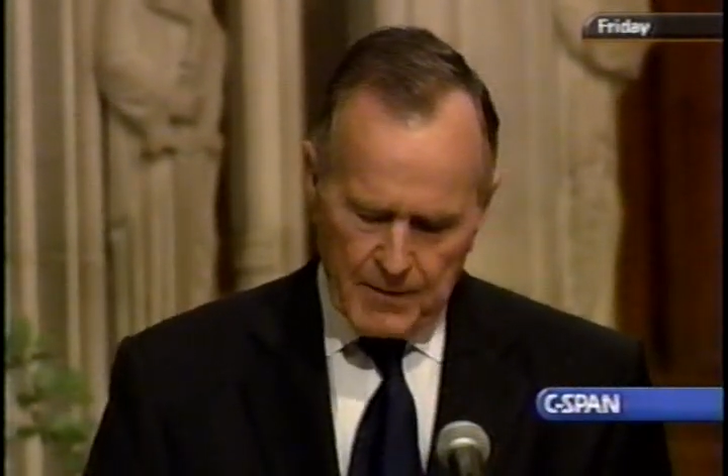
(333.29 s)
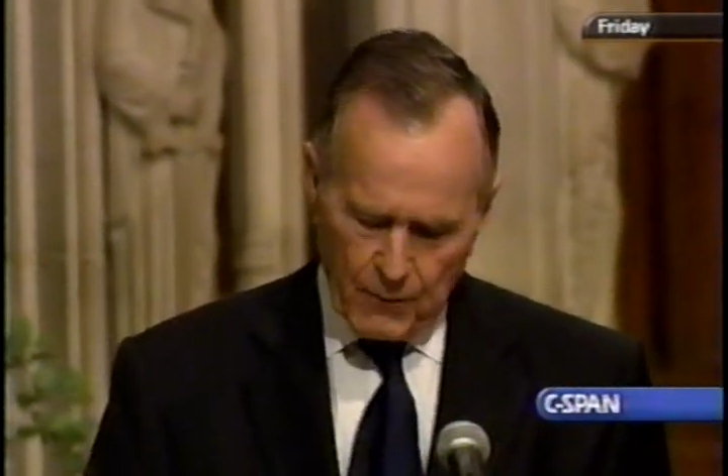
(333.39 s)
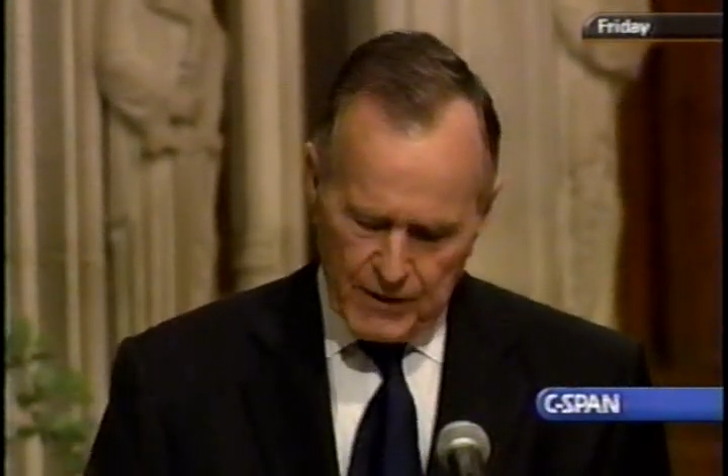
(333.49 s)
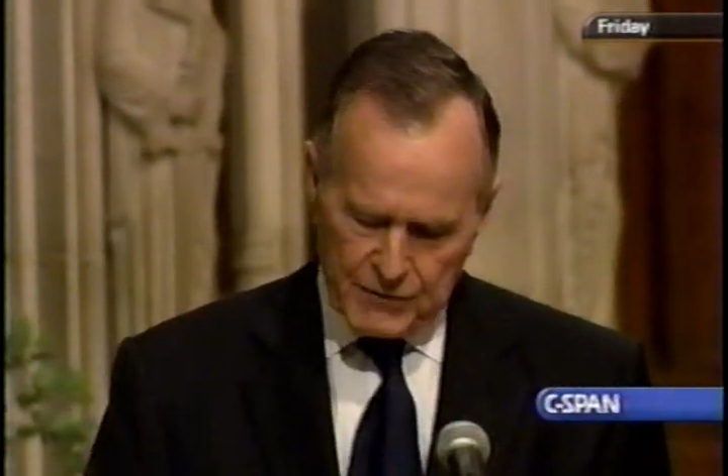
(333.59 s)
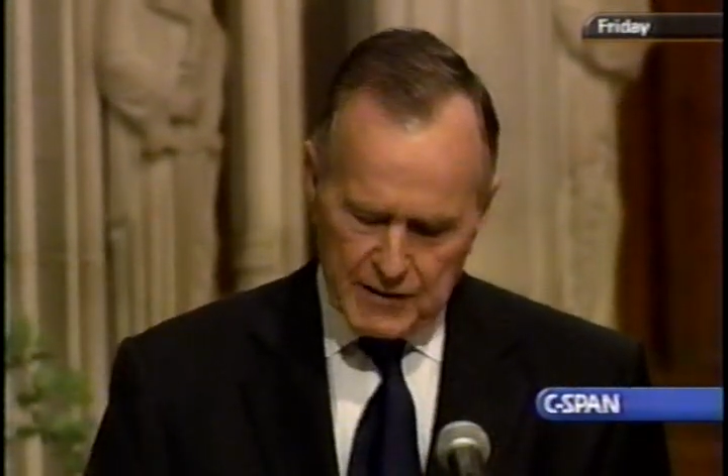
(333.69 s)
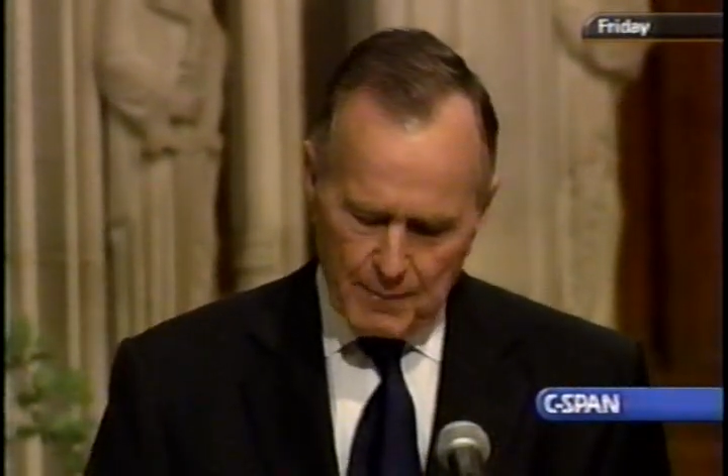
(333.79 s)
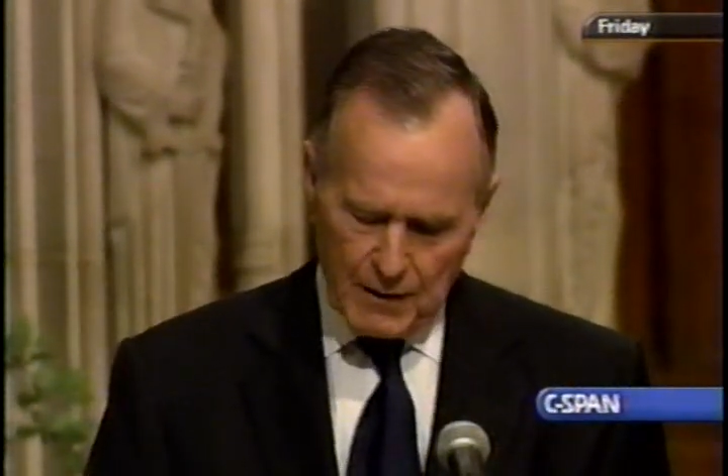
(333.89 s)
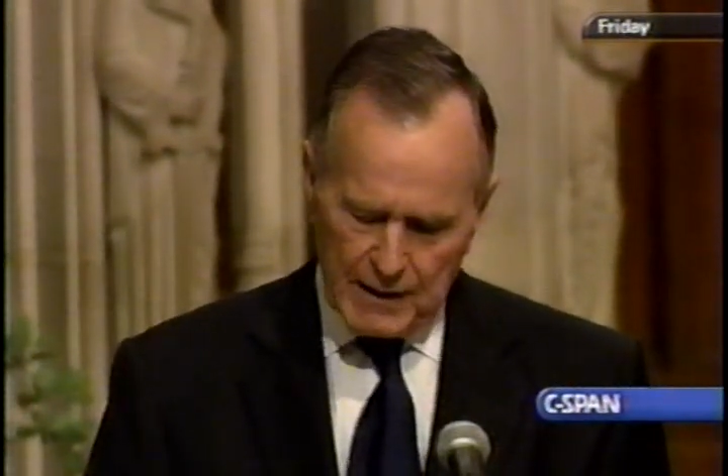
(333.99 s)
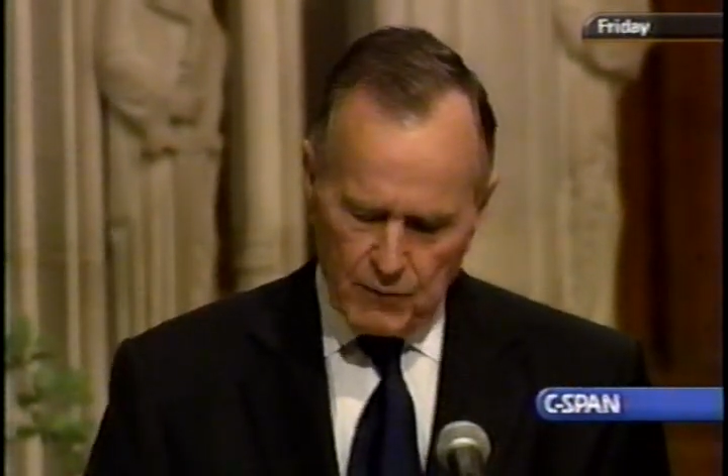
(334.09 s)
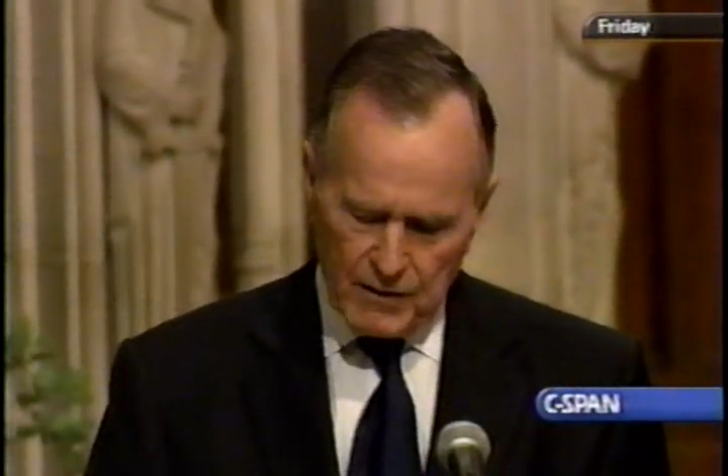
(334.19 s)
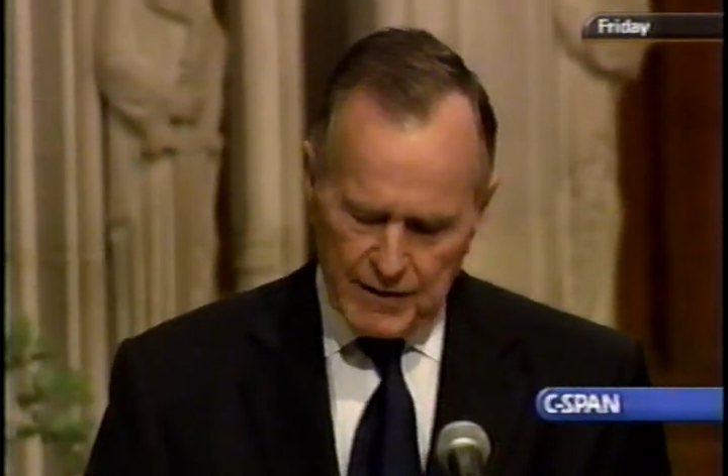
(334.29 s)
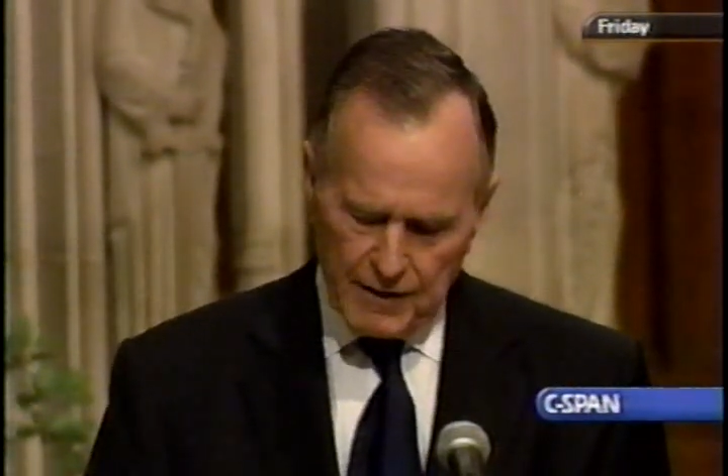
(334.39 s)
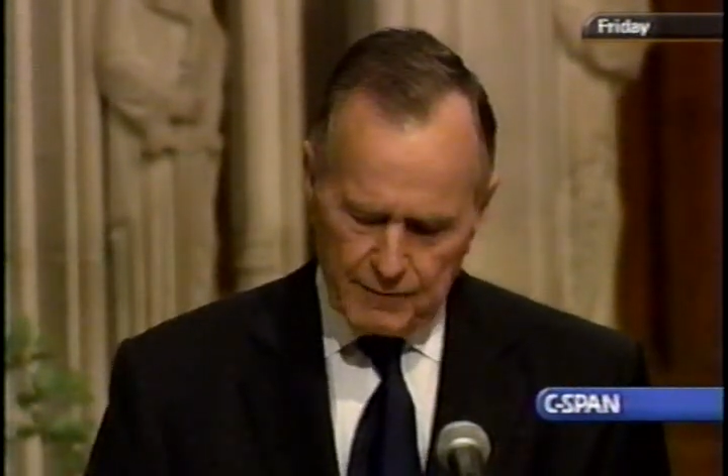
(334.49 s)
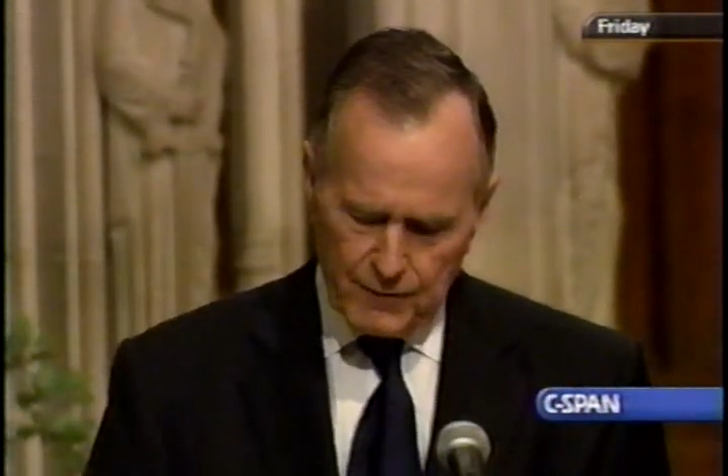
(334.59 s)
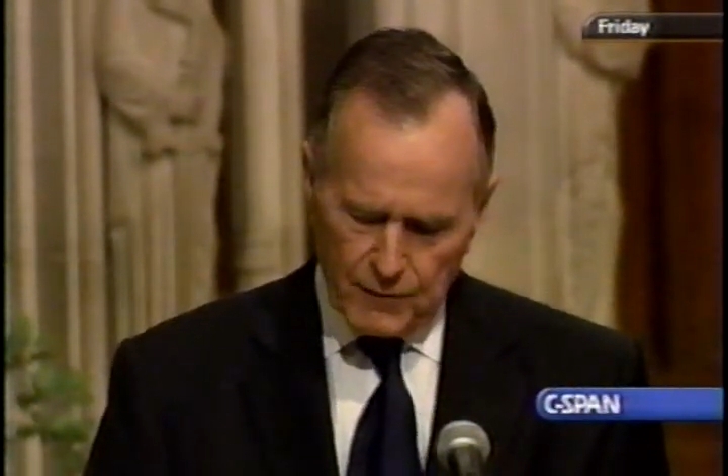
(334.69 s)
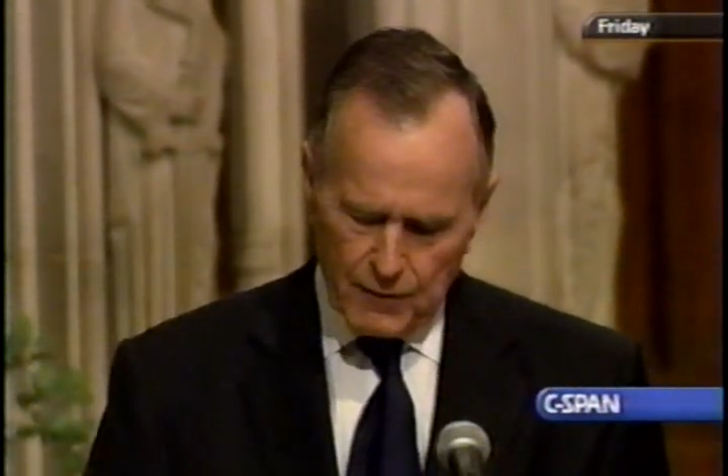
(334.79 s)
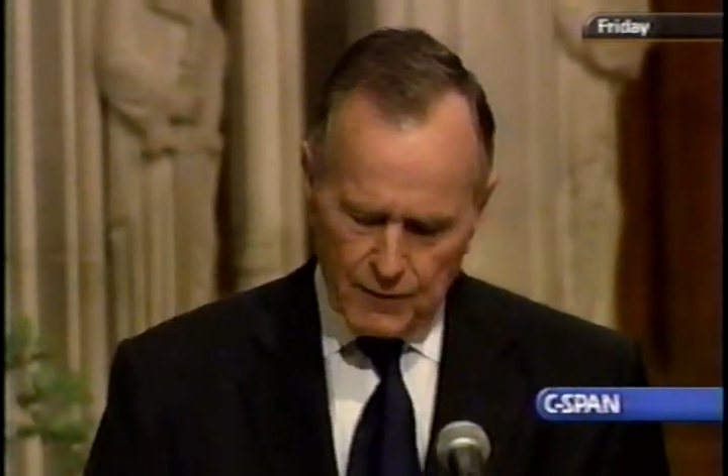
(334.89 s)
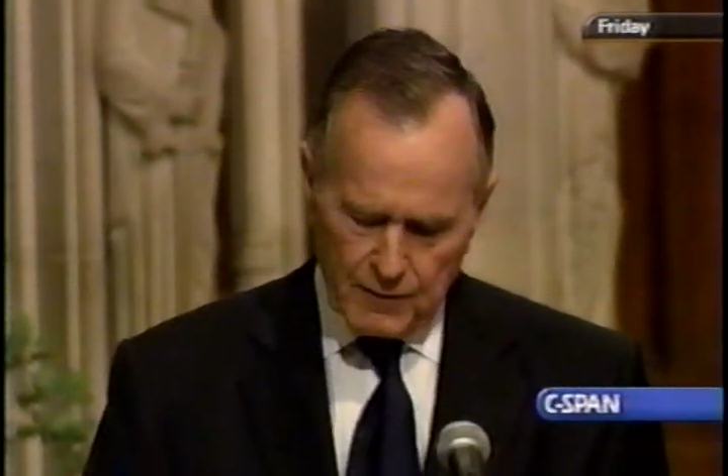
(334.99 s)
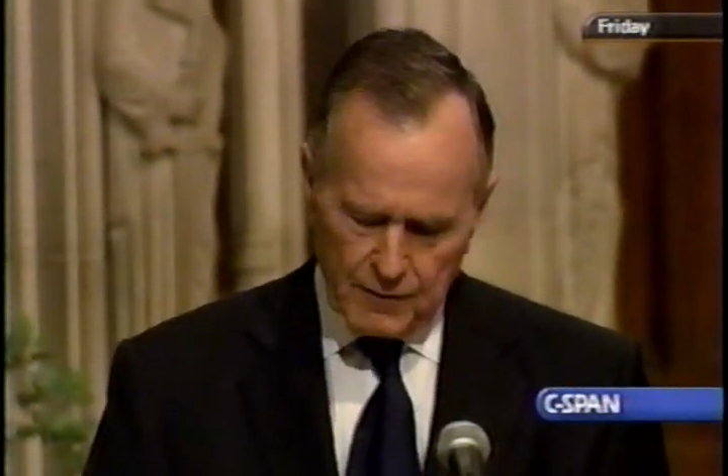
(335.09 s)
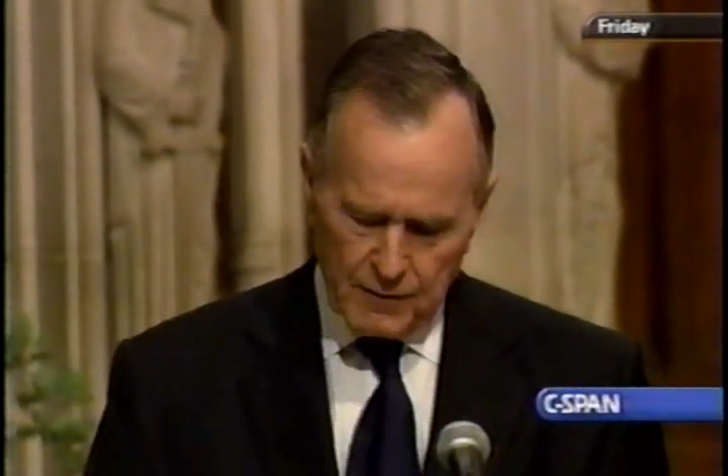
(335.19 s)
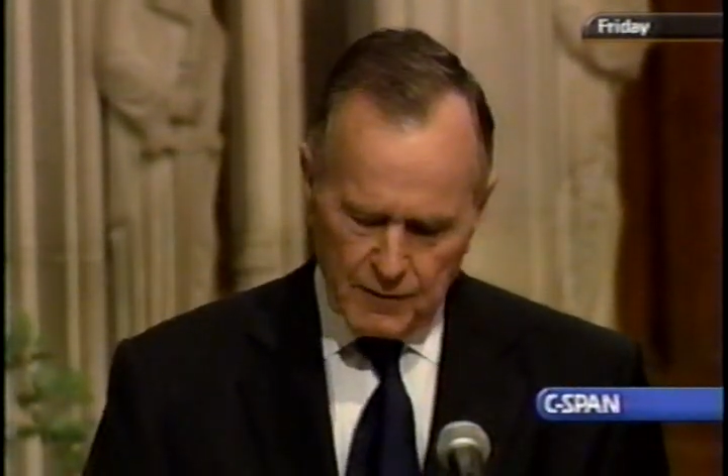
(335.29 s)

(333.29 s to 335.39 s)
Though he stumble, he will not fall.